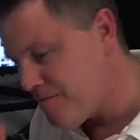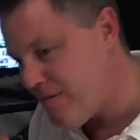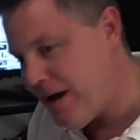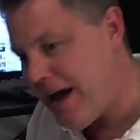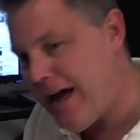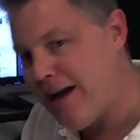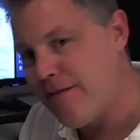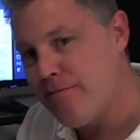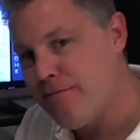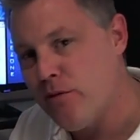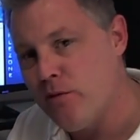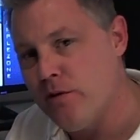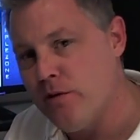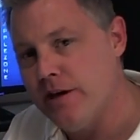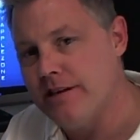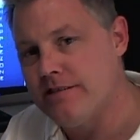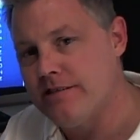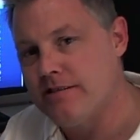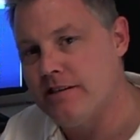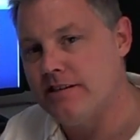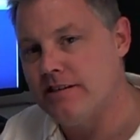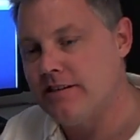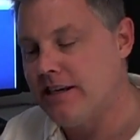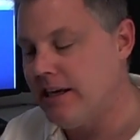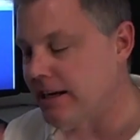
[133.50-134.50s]
bad
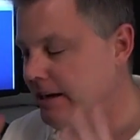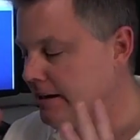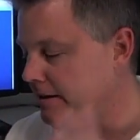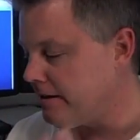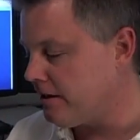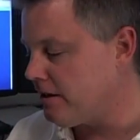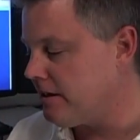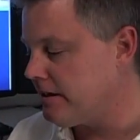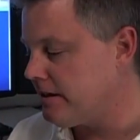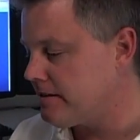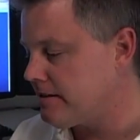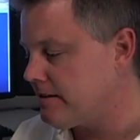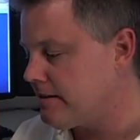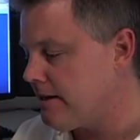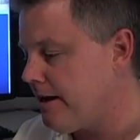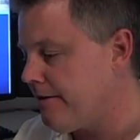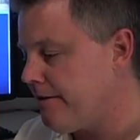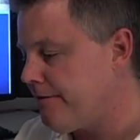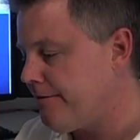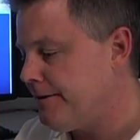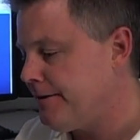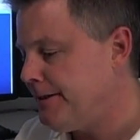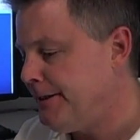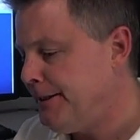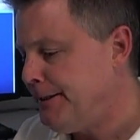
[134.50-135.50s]
points. Let's get into the good
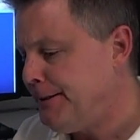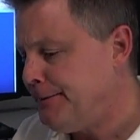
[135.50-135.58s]
stuff.